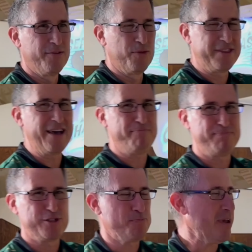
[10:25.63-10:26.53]
with
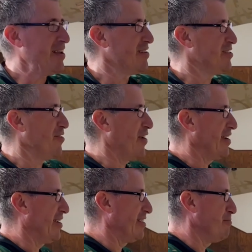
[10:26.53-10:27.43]
that speed and see if I
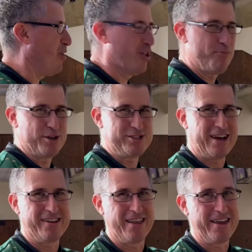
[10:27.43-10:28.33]
can get the ball to push
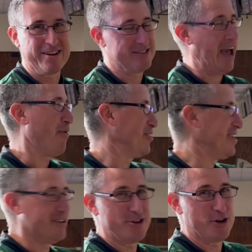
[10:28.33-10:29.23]
down the lane, because that one
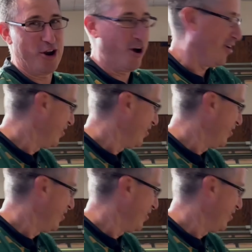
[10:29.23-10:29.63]
didn't do it at all.